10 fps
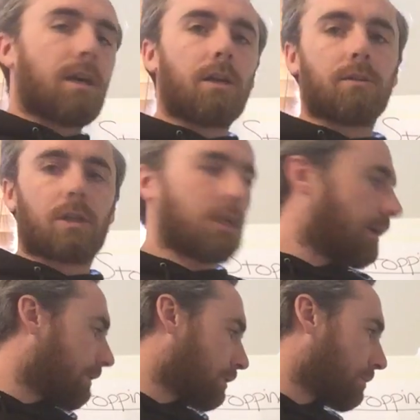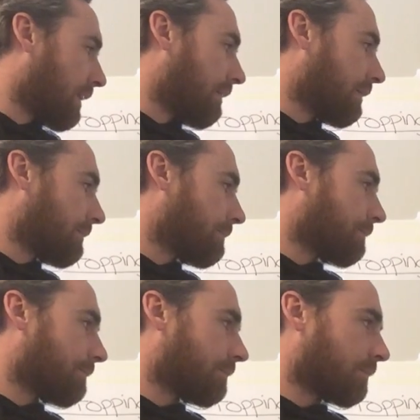as 100 kilometers per hour.
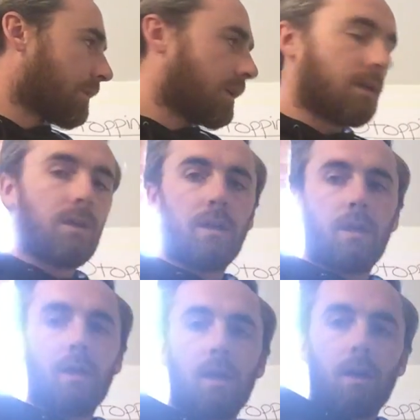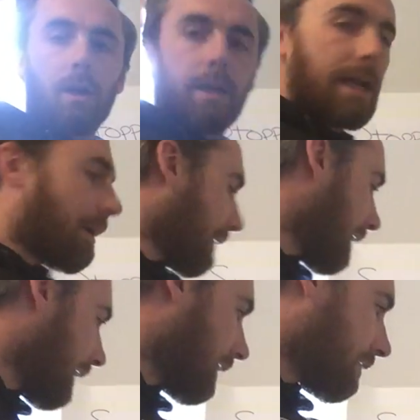All right, now we
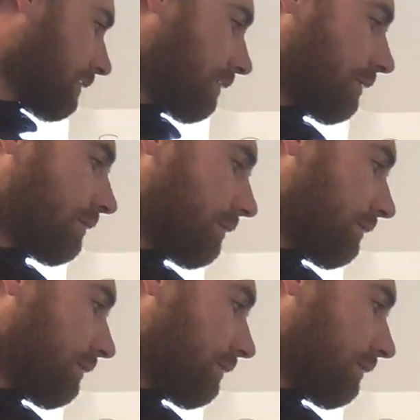can get into